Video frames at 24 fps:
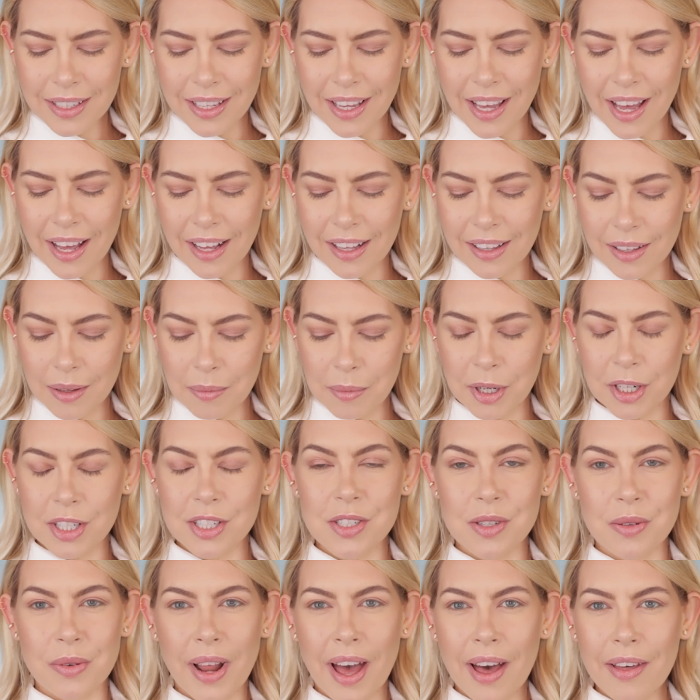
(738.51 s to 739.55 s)
Yeah, Glimmer.
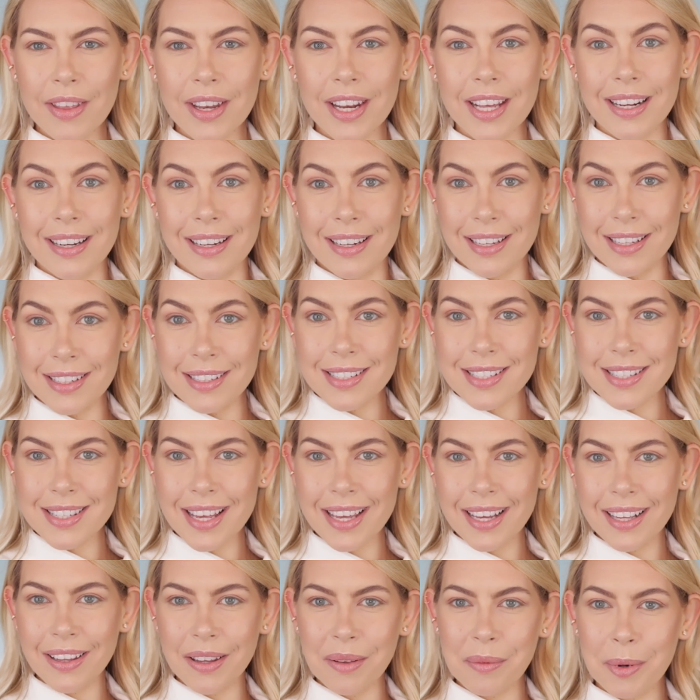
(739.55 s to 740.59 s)
So now that I need to
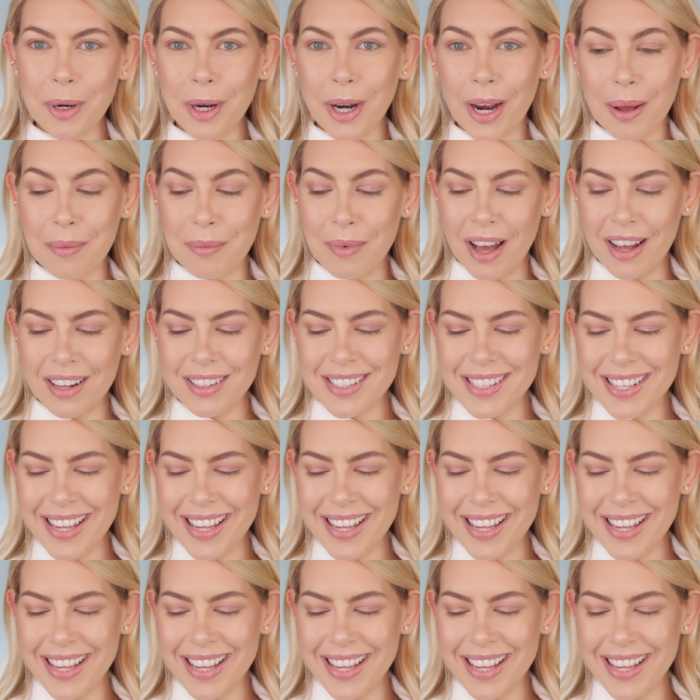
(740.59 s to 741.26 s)
say Glimmer, I'm not